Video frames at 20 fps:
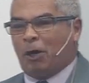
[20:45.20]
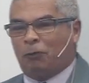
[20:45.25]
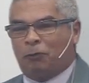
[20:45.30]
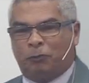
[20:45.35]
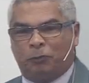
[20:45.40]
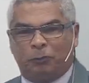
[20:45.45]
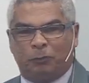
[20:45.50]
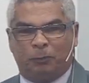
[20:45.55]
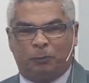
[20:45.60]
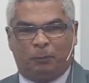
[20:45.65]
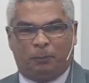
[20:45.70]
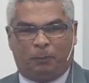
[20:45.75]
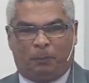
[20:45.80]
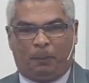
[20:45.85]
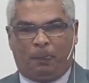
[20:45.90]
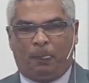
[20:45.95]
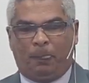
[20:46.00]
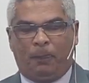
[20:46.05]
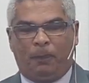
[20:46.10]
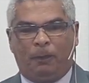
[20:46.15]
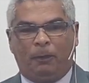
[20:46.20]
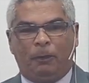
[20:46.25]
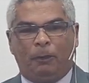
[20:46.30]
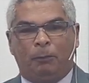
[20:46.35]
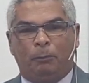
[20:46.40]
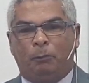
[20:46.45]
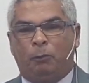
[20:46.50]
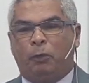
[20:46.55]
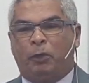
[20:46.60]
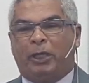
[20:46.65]
And because he was
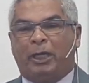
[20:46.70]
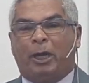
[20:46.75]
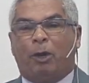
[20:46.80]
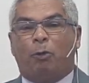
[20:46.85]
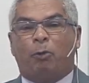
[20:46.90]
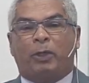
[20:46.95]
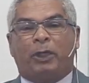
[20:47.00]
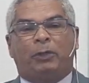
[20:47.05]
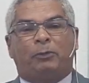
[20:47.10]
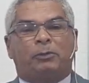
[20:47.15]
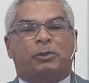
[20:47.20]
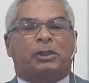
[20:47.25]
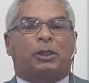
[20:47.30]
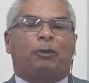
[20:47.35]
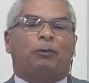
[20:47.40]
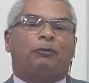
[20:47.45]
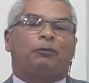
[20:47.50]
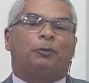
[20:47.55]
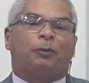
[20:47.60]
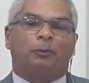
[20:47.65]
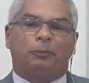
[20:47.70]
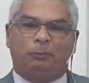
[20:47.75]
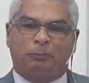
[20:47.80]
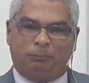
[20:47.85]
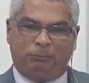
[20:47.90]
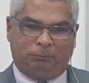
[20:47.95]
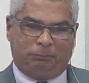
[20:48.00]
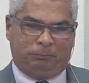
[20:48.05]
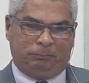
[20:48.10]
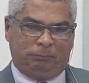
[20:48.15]
saved, why was
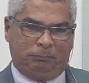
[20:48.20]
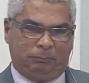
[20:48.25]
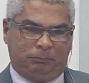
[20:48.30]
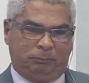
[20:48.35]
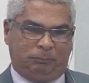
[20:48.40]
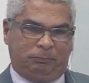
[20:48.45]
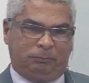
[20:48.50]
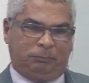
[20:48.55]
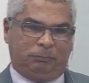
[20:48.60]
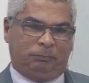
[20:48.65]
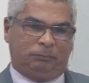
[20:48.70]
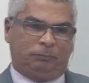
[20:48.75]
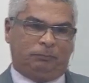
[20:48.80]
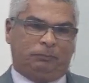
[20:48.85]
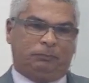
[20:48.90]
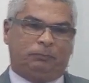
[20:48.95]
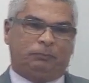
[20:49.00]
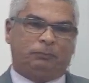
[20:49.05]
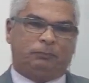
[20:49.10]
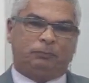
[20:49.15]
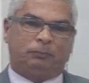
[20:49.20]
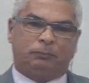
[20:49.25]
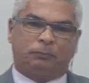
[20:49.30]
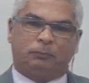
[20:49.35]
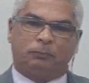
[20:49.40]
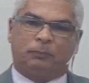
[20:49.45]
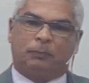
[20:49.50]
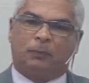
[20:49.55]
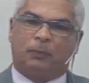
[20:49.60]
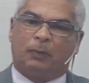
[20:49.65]
he saved? Because somebody saved
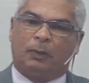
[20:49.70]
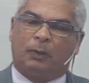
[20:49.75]
him.